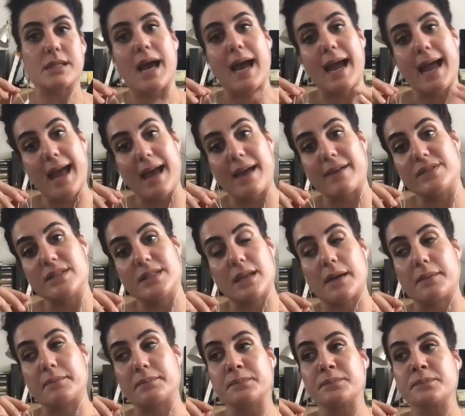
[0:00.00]
I have
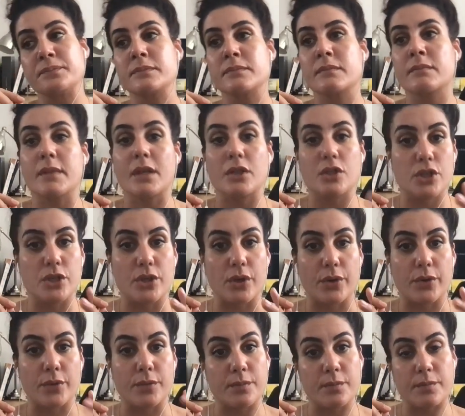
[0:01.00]
some, you
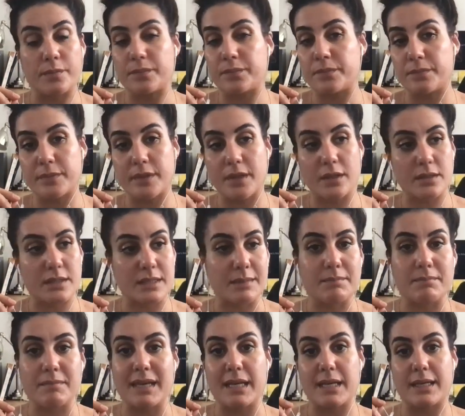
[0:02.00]
know,
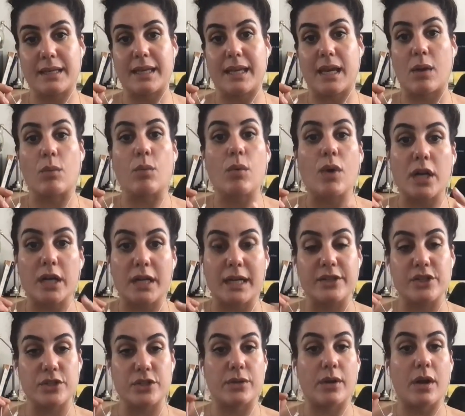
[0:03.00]
some meat here. What can I
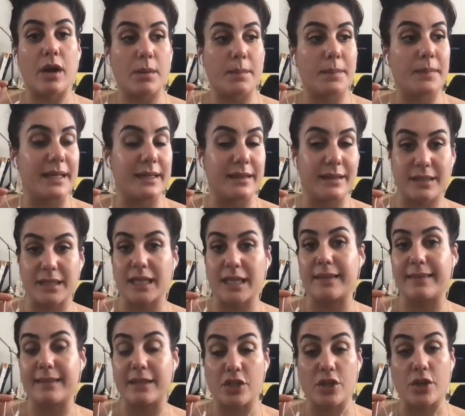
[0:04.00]
do? Oh, and
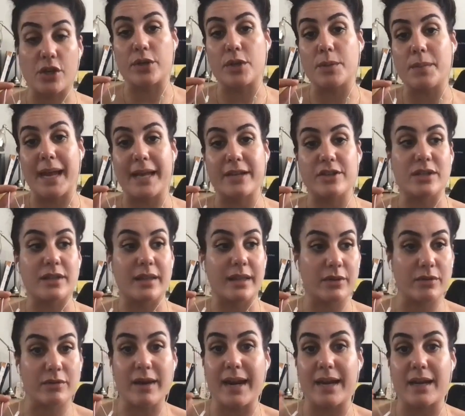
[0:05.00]
then you your pantry, you're like,
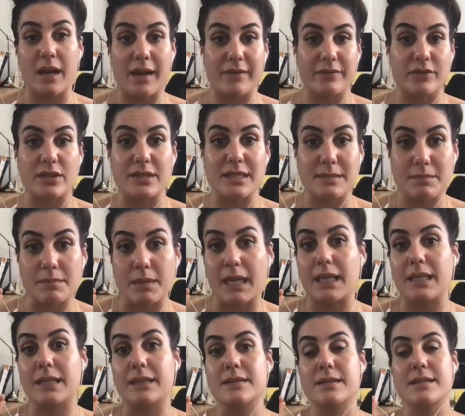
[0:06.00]
great, I've got some
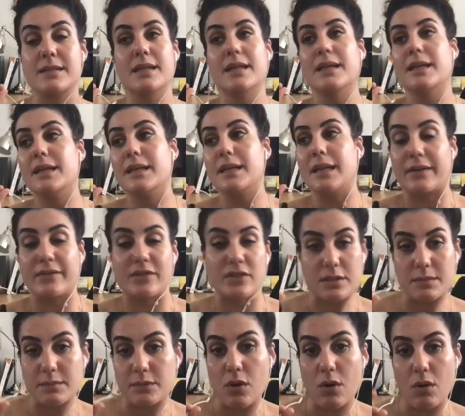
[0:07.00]
beans, I've got
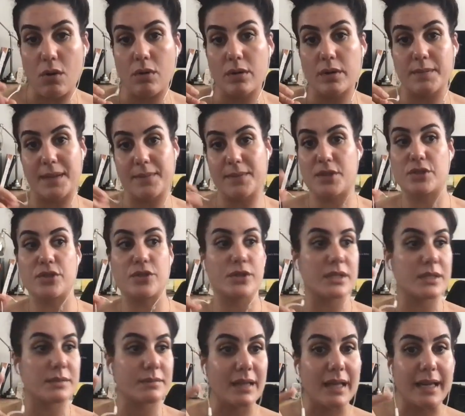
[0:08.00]
some corn. Maybe I'll do
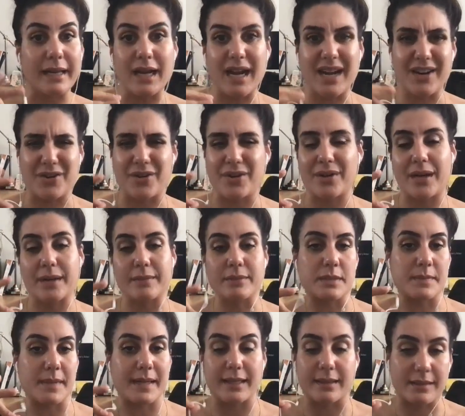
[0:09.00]
some, like, I don't know, I'm just
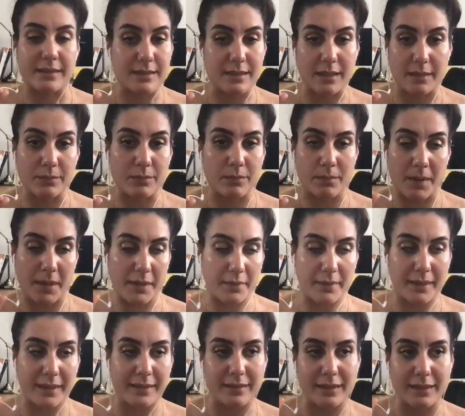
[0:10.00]
making this up, by the
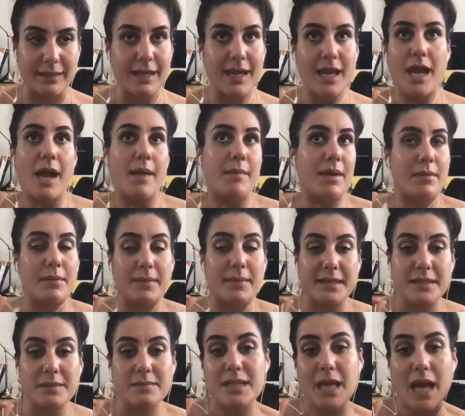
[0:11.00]
way. Like maybe I'll make
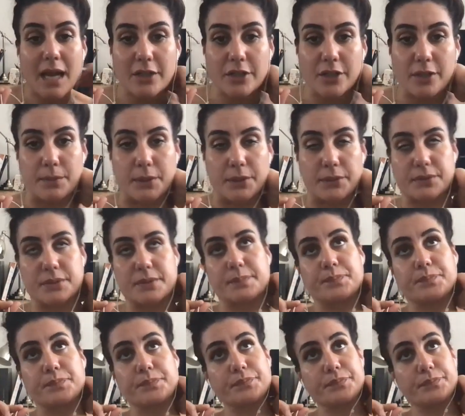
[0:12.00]
some taco bowls.
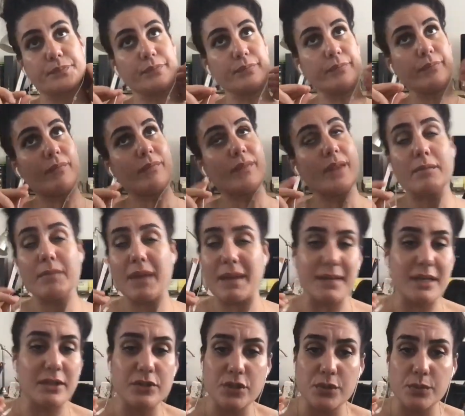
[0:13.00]
Maybe
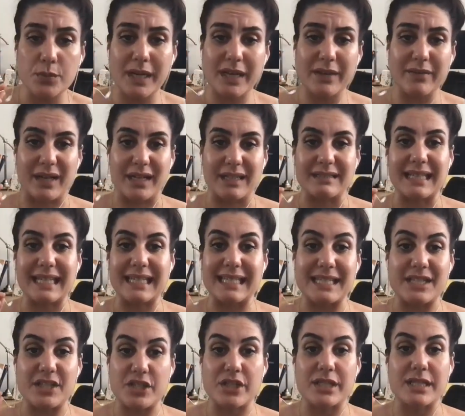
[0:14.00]
I'll do whatever. Like
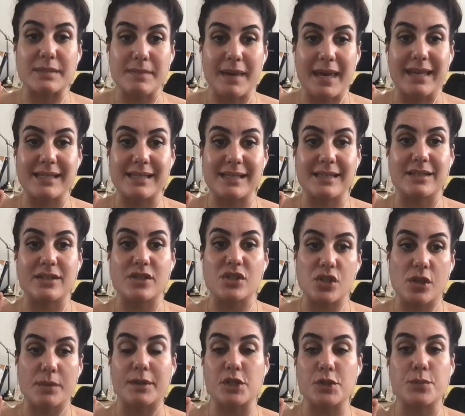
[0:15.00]
it just makes it
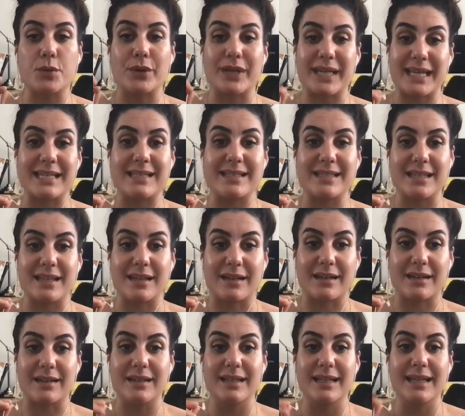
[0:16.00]
so much more
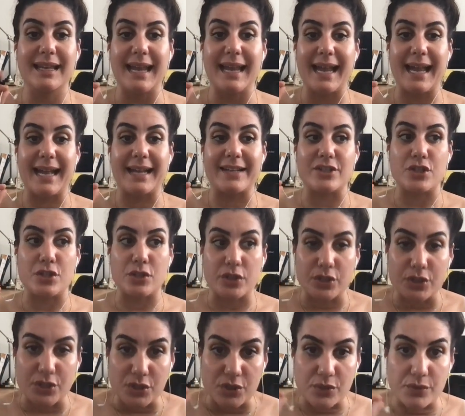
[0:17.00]
easier, and you
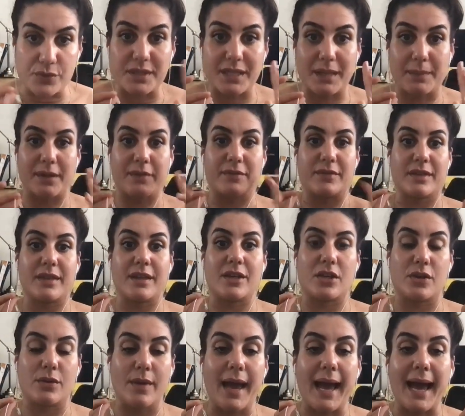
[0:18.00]
can use up everything
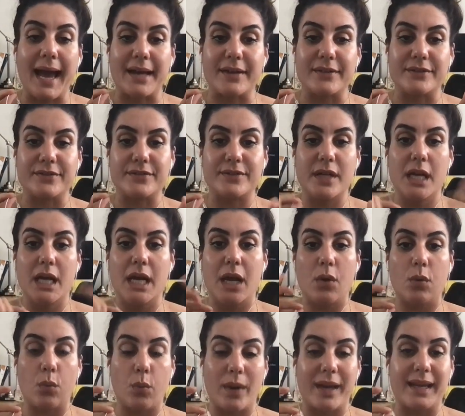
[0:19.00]
you have
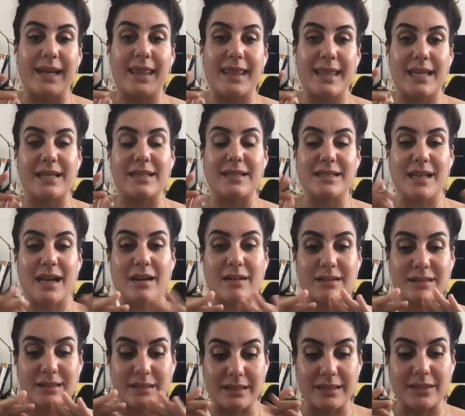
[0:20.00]
when things
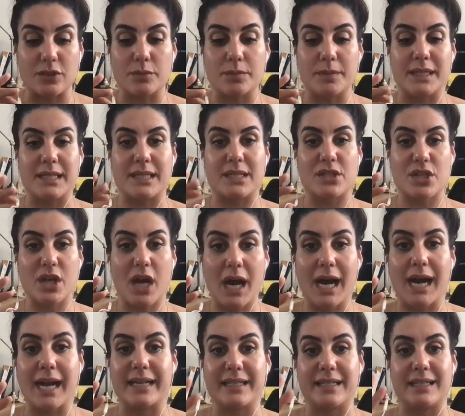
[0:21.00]
are a little bit
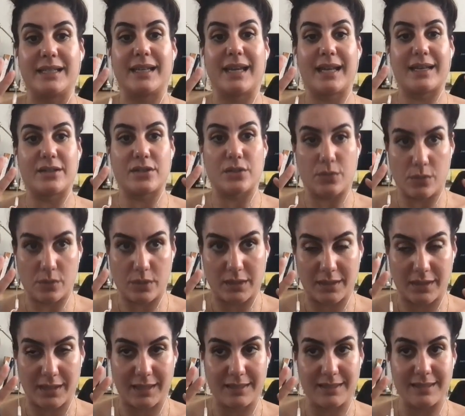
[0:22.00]
tidy and
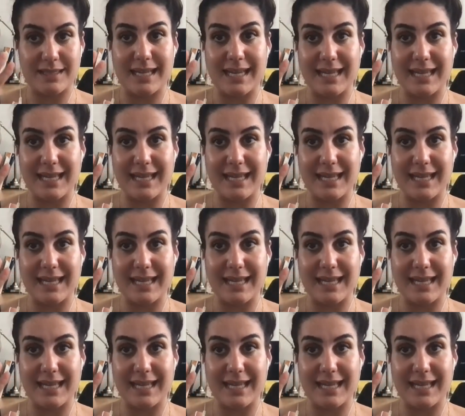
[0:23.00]
organized.